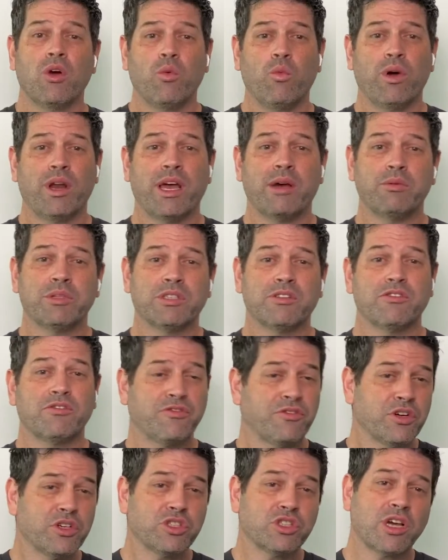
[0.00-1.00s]
when I
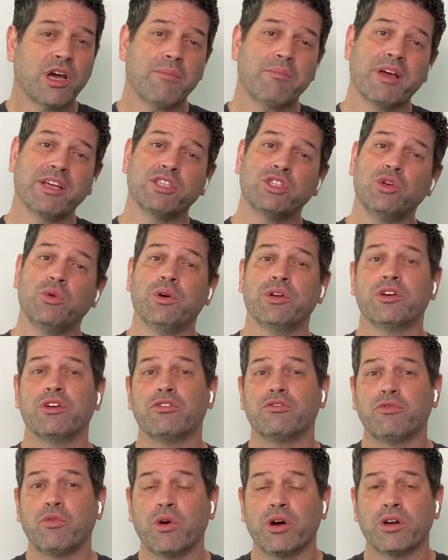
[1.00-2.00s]
first got my
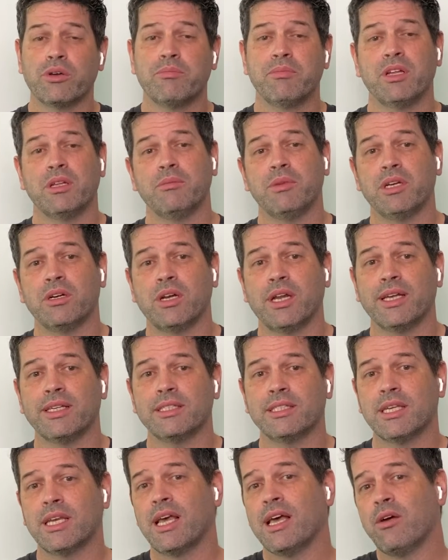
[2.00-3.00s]
200-400mm
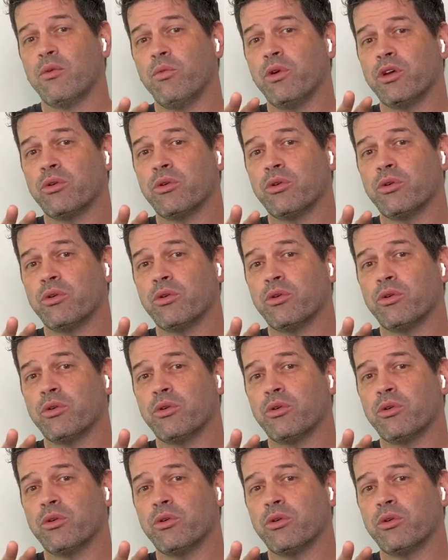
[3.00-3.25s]
lens, we